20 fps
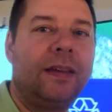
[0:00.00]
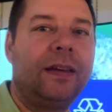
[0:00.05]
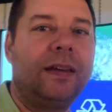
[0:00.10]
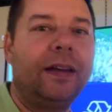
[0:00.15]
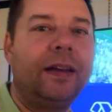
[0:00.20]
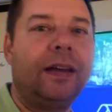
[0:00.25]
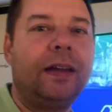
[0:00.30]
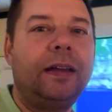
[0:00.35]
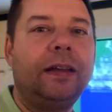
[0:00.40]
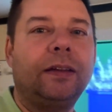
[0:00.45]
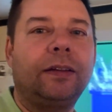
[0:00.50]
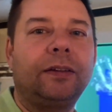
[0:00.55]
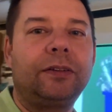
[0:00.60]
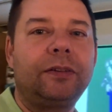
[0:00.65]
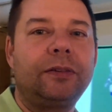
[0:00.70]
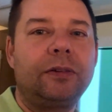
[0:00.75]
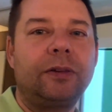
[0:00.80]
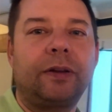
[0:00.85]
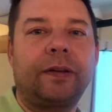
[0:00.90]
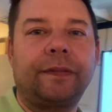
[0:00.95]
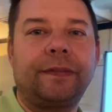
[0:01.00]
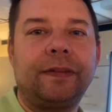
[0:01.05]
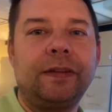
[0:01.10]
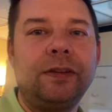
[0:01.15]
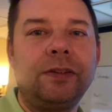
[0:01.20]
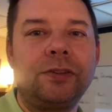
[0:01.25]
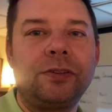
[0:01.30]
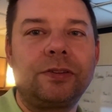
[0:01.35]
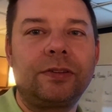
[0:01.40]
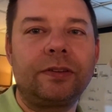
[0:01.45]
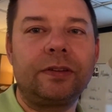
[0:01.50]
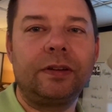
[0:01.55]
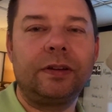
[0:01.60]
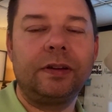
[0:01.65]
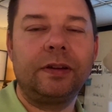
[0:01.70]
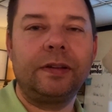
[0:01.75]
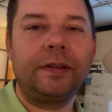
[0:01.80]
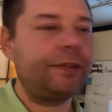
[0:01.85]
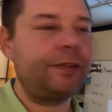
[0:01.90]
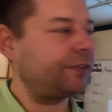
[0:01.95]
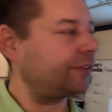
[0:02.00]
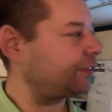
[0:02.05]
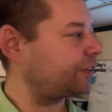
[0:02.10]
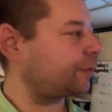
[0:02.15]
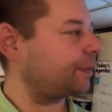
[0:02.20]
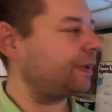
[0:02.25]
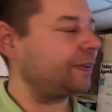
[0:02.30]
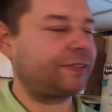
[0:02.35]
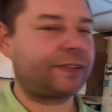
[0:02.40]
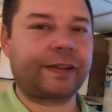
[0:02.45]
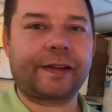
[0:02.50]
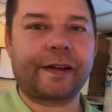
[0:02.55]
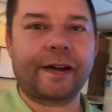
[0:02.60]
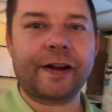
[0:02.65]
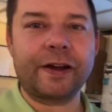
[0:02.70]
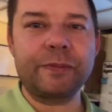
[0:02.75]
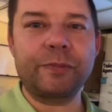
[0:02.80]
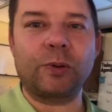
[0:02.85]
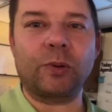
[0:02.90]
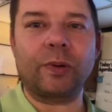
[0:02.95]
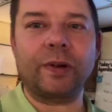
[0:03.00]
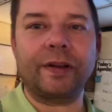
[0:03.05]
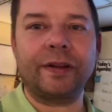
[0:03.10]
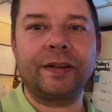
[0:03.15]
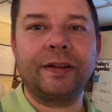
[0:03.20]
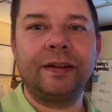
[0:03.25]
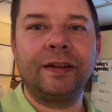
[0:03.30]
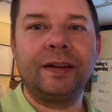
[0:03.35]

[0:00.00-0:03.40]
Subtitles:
Hey, look at this. It's just a piece of cardboard.